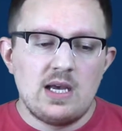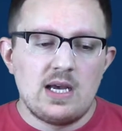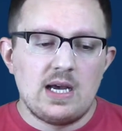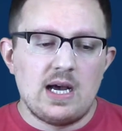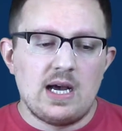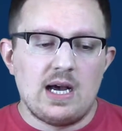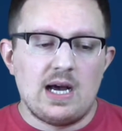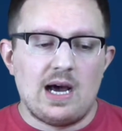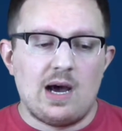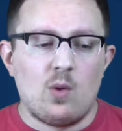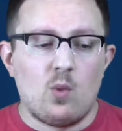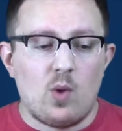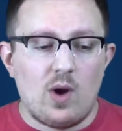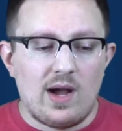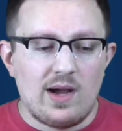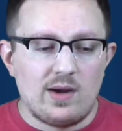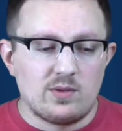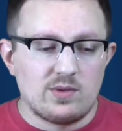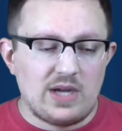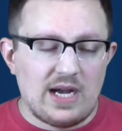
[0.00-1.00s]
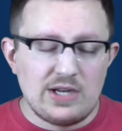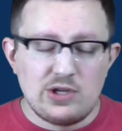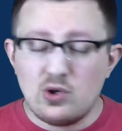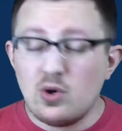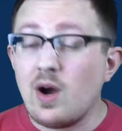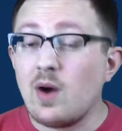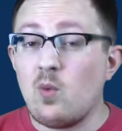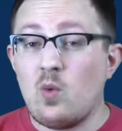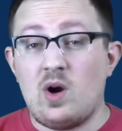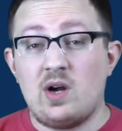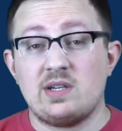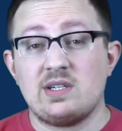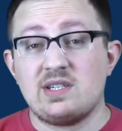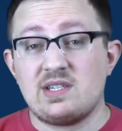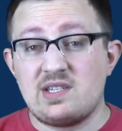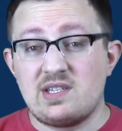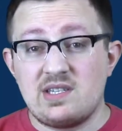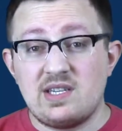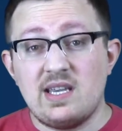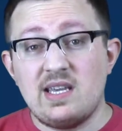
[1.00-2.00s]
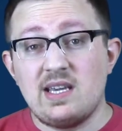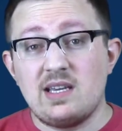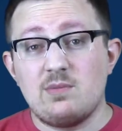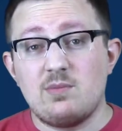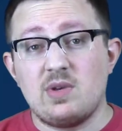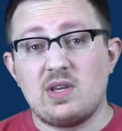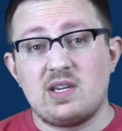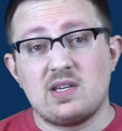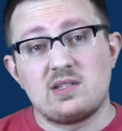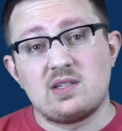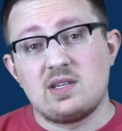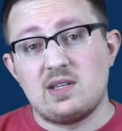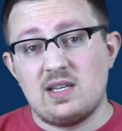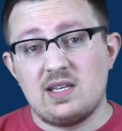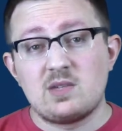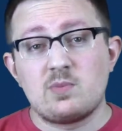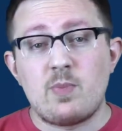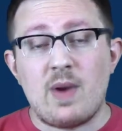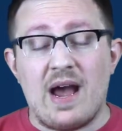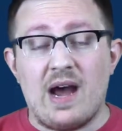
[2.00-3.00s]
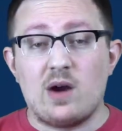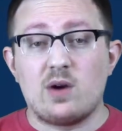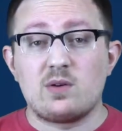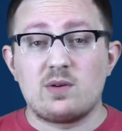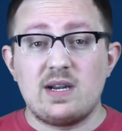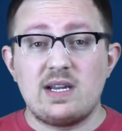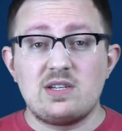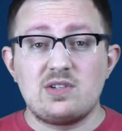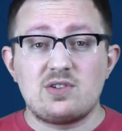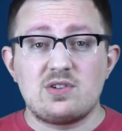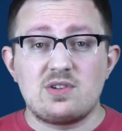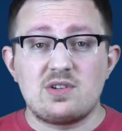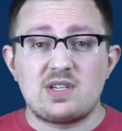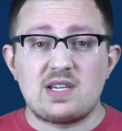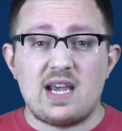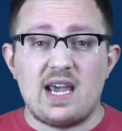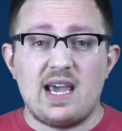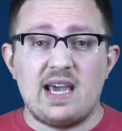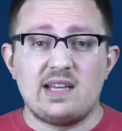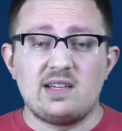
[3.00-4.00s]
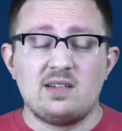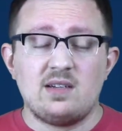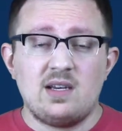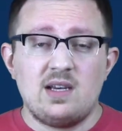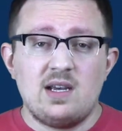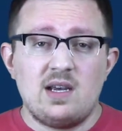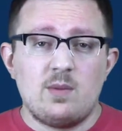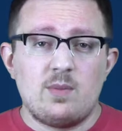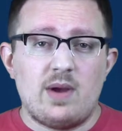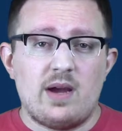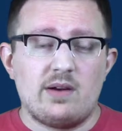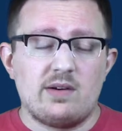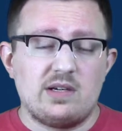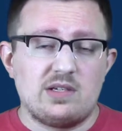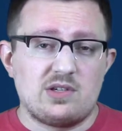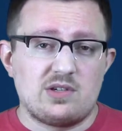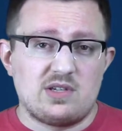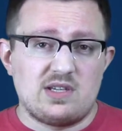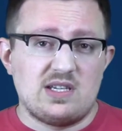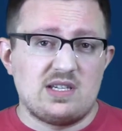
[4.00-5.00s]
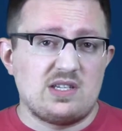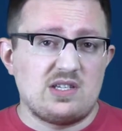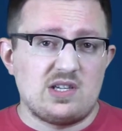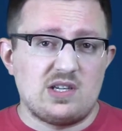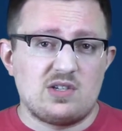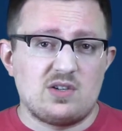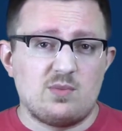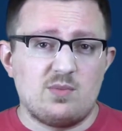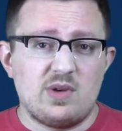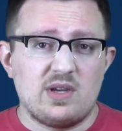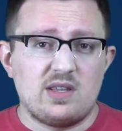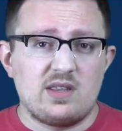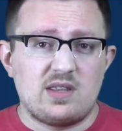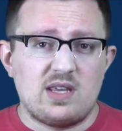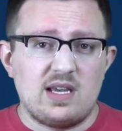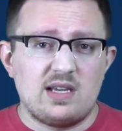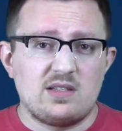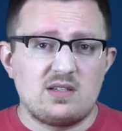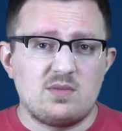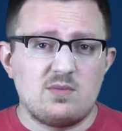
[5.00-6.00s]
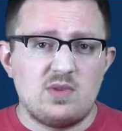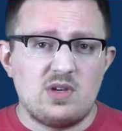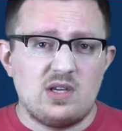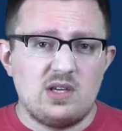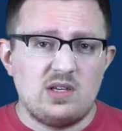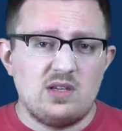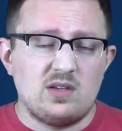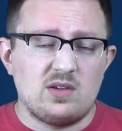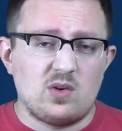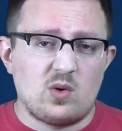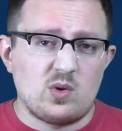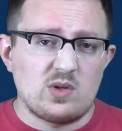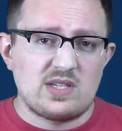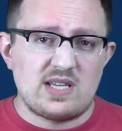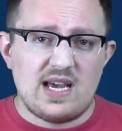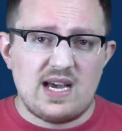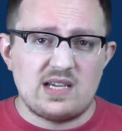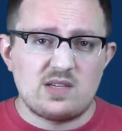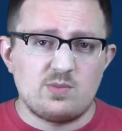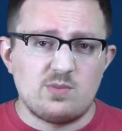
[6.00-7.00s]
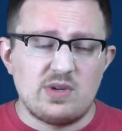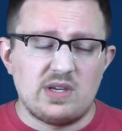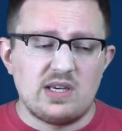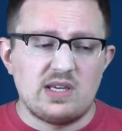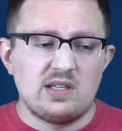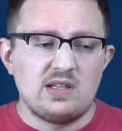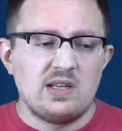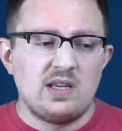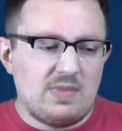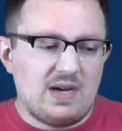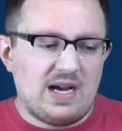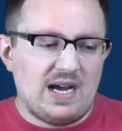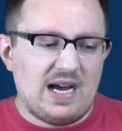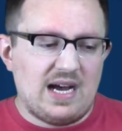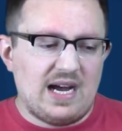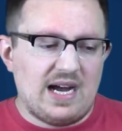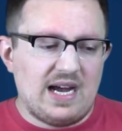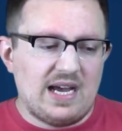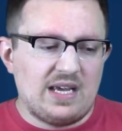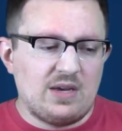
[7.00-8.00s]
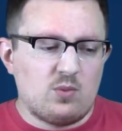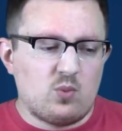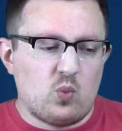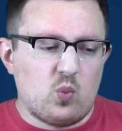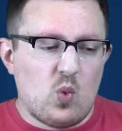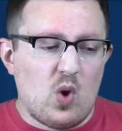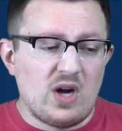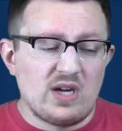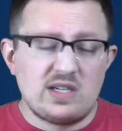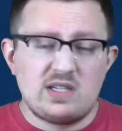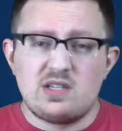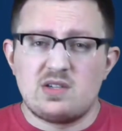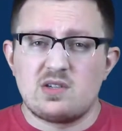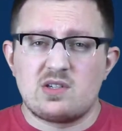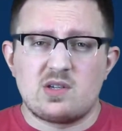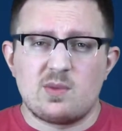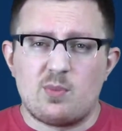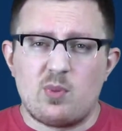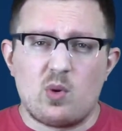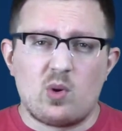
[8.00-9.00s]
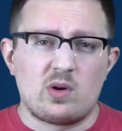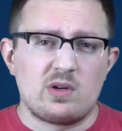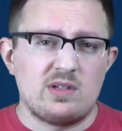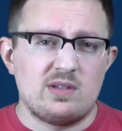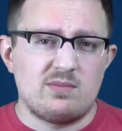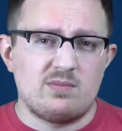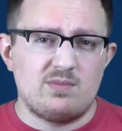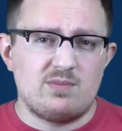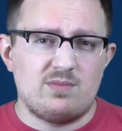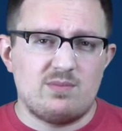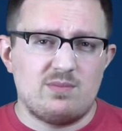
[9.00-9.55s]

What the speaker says: I knew I wanted to see it because it is Power Rangers, and Power Rangers is such a big thing to me. It always has been. I wanted to support it